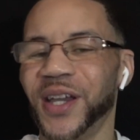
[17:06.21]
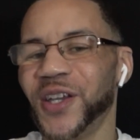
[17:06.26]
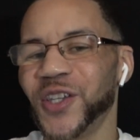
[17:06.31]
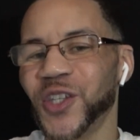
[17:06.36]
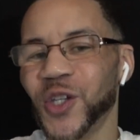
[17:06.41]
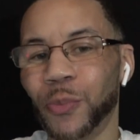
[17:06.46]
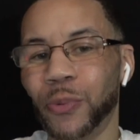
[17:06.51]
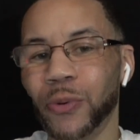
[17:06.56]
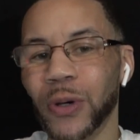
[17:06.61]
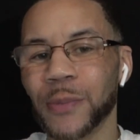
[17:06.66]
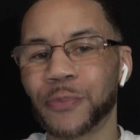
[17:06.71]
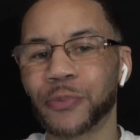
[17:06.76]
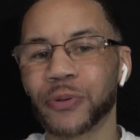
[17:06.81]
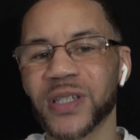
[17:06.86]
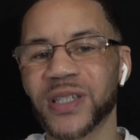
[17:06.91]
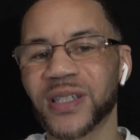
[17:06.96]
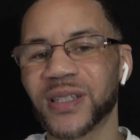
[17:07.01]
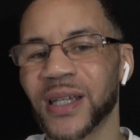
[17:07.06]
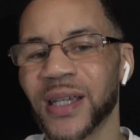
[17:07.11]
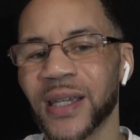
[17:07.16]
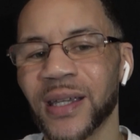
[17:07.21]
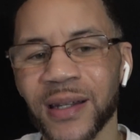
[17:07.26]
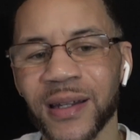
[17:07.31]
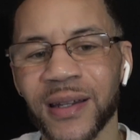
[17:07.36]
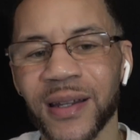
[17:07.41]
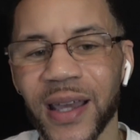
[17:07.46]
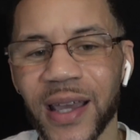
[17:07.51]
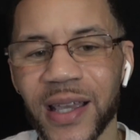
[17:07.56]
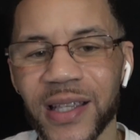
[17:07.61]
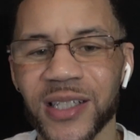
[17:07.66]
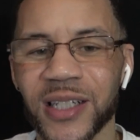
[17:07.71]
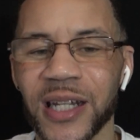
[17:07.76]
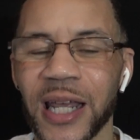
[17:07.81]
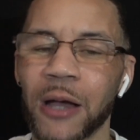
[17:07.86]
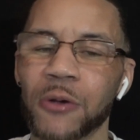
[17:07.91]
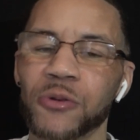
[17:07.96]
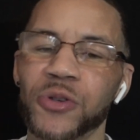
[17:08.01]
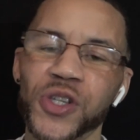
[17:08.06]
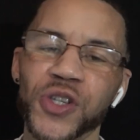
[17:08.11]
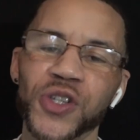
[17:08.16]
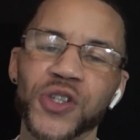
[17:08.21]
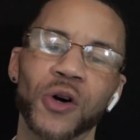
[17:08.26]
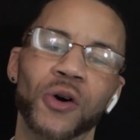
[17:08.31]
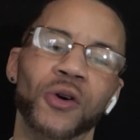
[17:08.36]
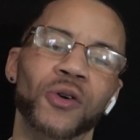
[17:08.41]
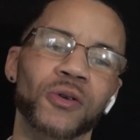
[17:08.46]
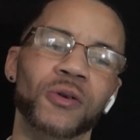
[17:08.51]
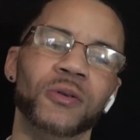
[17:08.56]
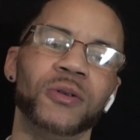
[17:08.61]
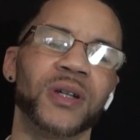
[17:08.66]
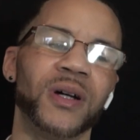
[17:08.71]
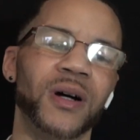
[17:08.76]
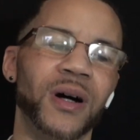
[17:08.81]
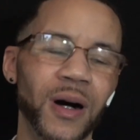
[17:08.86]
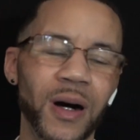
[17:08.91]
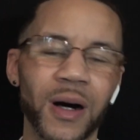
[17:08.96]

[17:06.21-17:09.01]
Your boy Pristine is now sold